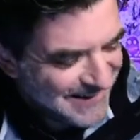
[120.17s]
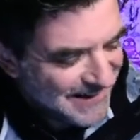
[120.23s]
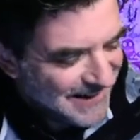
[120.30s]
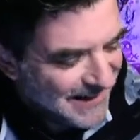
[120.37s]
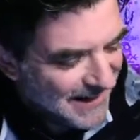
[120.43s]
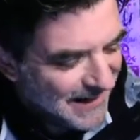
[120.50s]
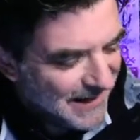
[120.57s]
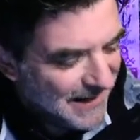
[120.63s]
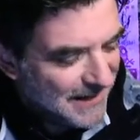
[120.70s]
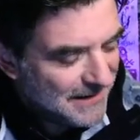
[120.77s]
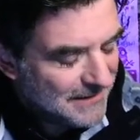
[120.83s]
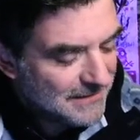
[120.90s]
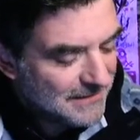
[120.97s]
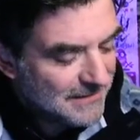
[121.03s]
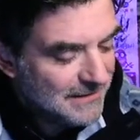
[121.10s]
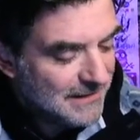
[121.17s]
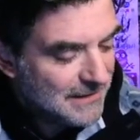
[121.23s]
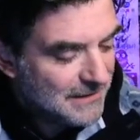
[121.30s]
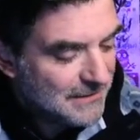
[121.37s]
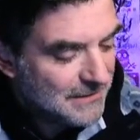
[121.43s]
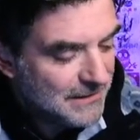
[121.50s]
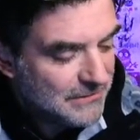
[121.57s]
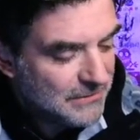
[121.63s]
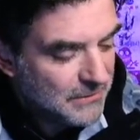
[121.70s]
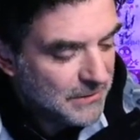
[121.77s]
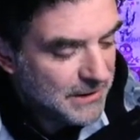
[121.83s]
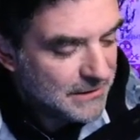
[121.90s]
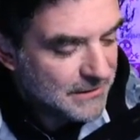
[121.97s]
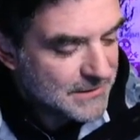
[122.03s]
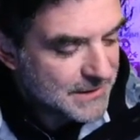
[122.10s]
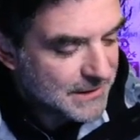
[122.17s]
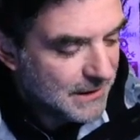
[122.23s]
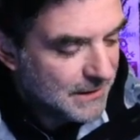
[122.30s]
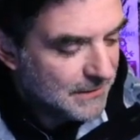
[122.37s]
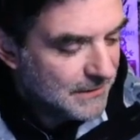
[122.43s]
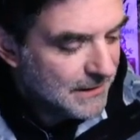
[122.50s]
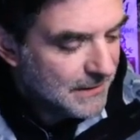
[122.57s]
Literally 20 years ago.